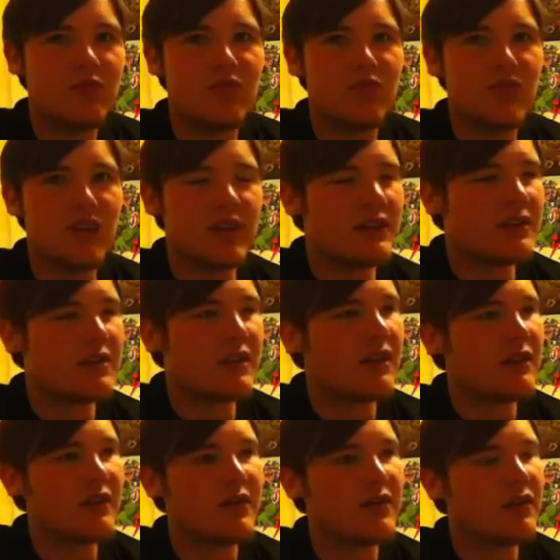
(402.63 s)
brilliant.
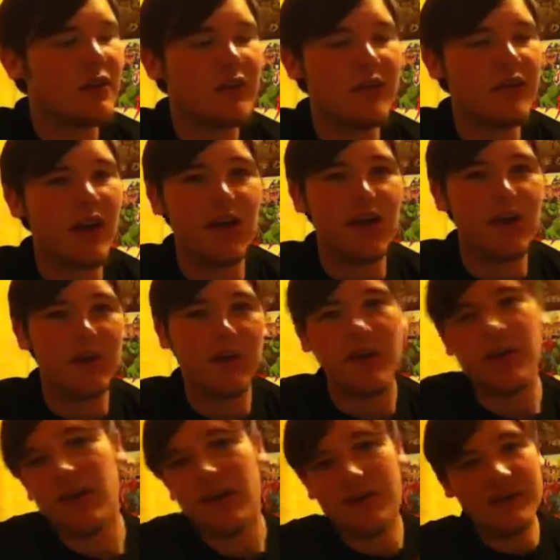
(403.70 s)
I love Gary Oldman.
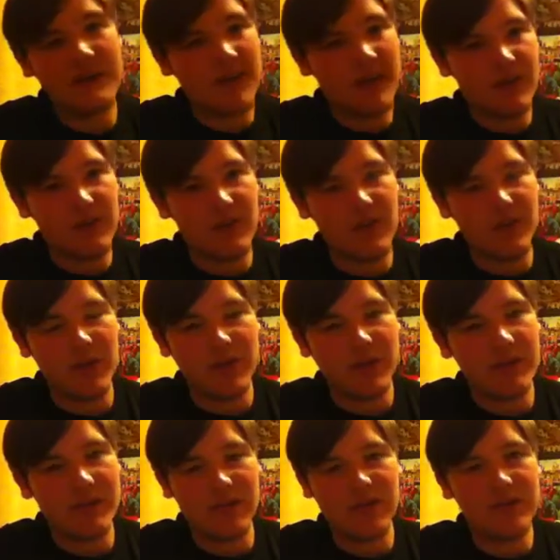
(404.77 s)
I like him as an actor anyway.
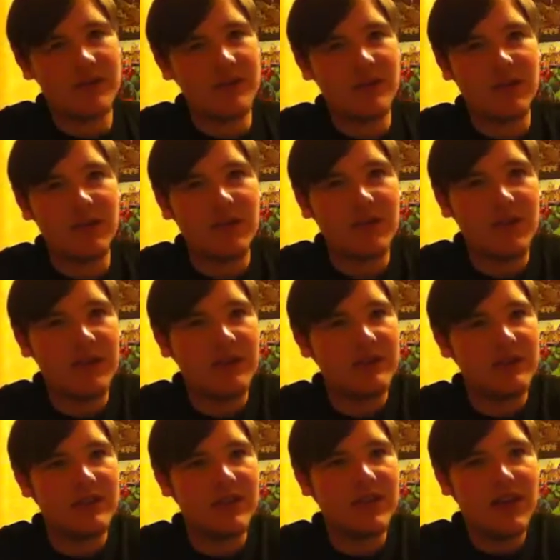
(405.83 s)
I've seen him in a couple of things
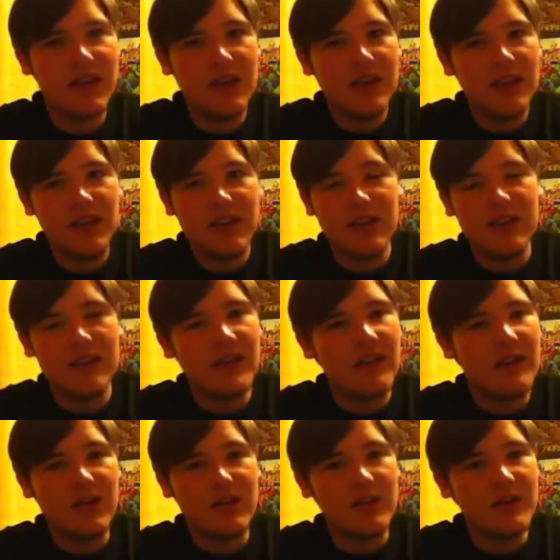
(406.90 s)
and
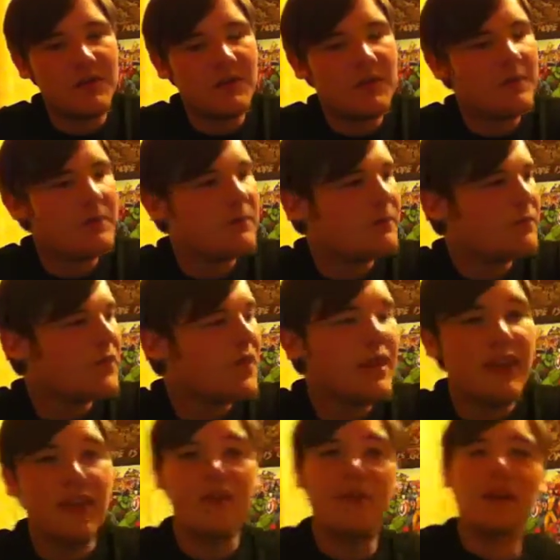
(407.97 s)
I love it. But
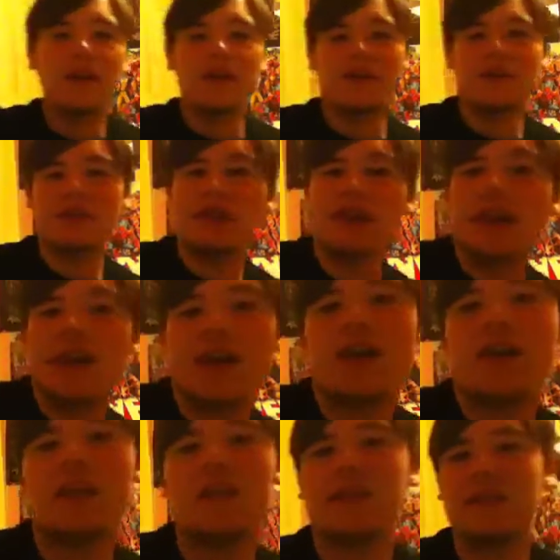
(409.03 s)
yeah, back to
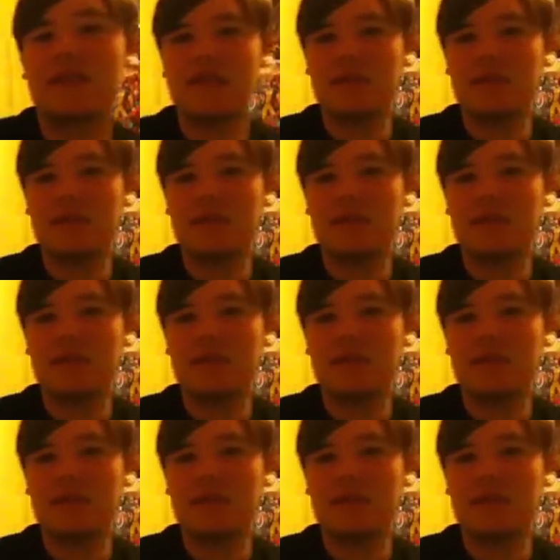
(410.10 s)
it.